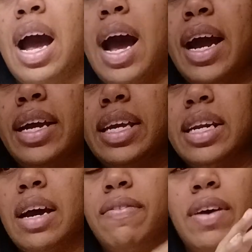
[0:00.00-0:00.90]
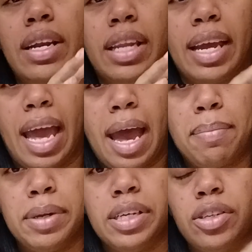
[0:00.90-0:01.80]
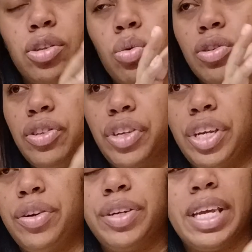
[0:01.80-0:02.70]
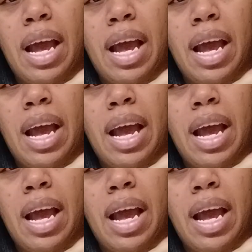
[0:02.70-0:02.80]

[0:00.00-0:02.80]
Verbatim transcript: I cannot find like happiness or security